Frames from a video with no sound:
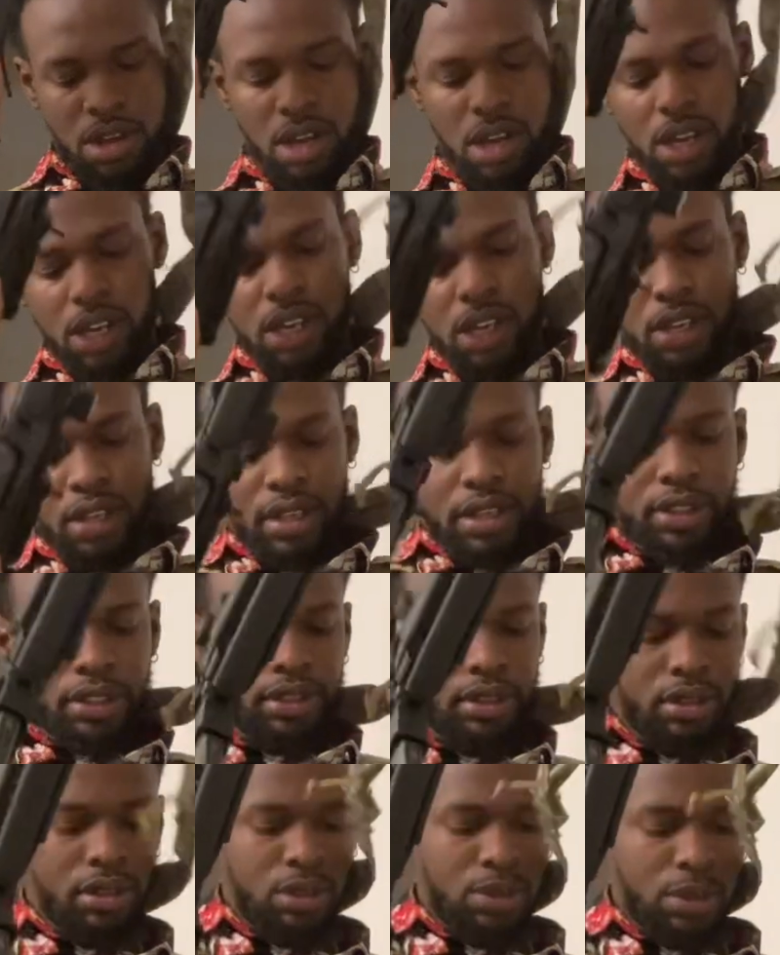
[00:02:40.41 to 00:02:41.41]

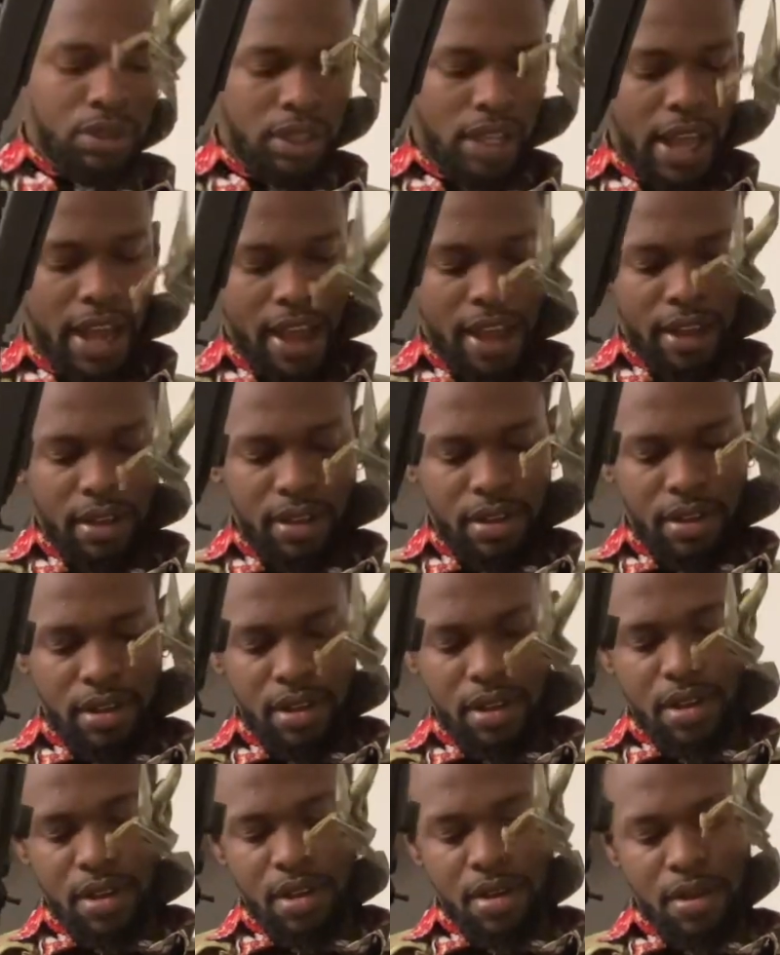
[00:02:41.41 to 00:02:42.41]
issues with that.
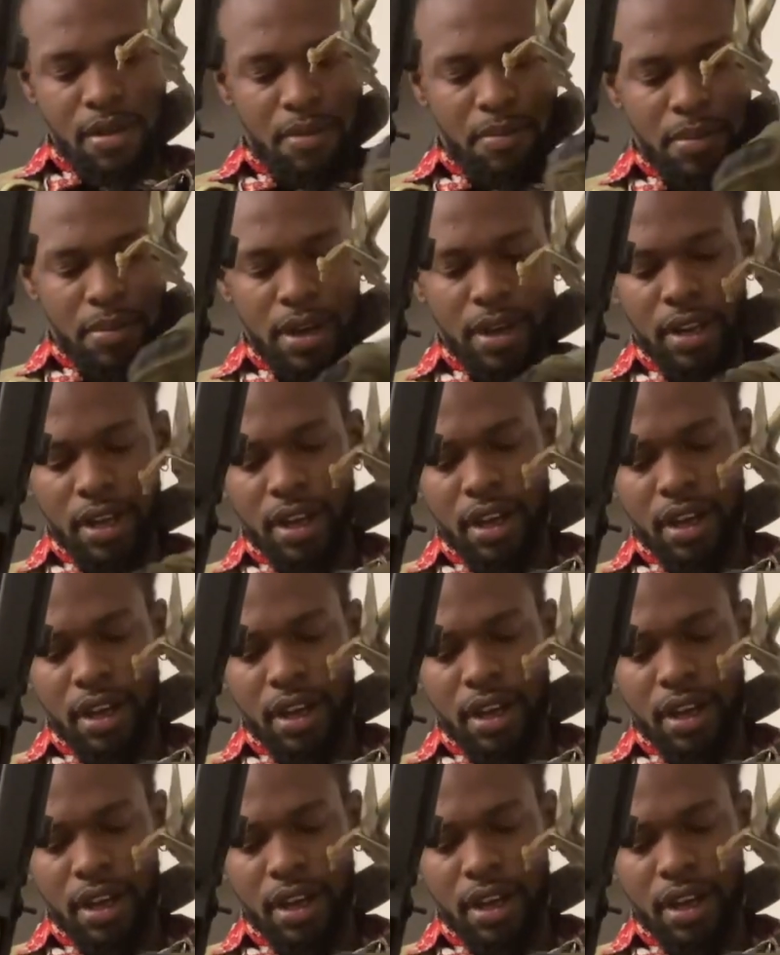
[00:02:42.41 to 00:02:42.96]
But